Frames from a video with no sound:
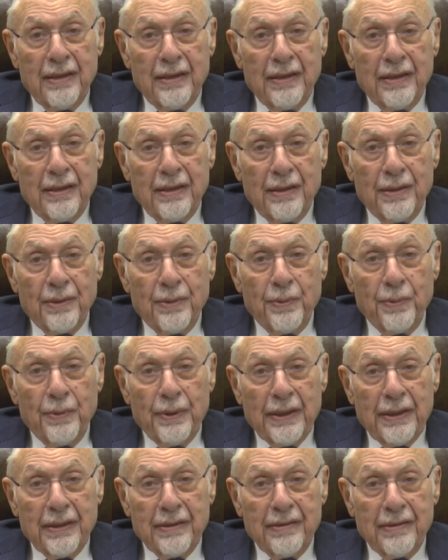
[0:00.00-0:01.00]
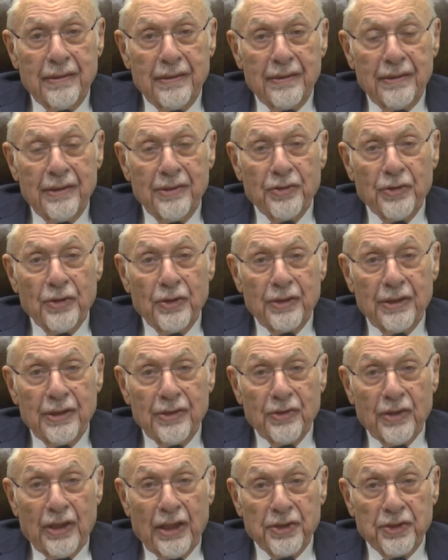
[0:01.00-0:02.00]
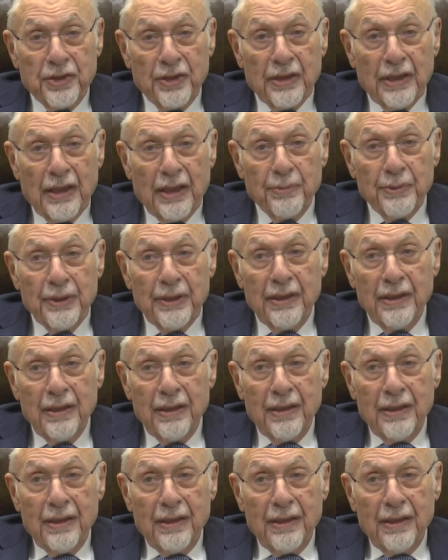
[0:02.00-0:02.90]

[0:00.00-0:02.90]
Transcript: uh, who had deserted the Russian army,